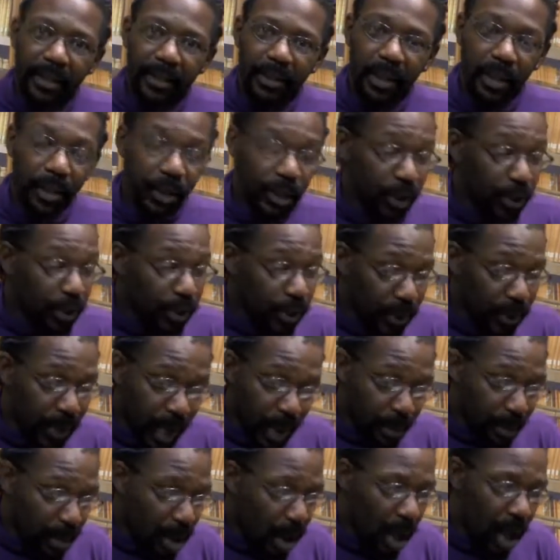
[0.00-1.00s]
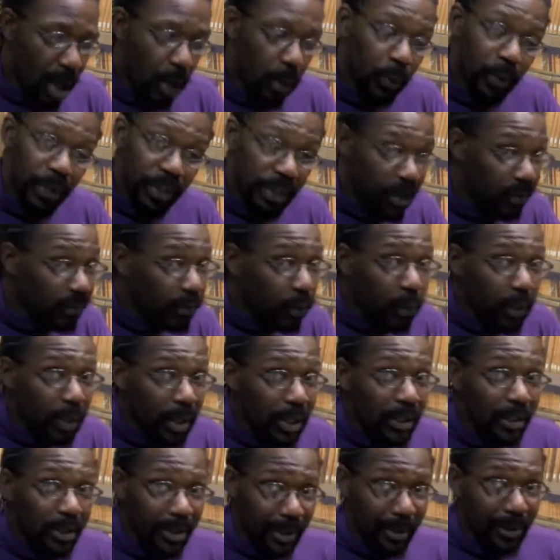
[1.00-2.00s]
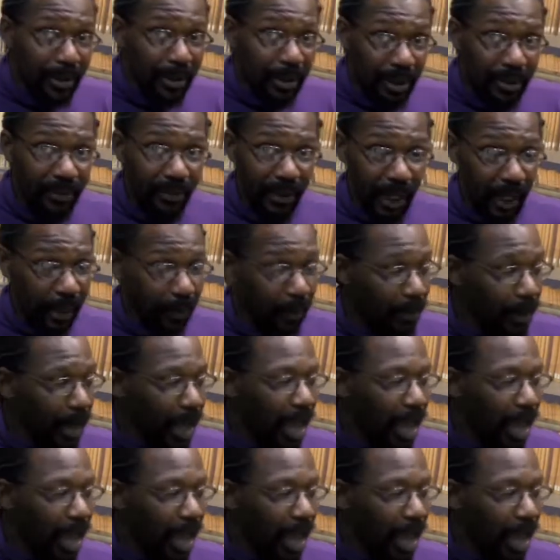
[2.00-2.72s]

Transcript: or your grandma, whichever one is still living,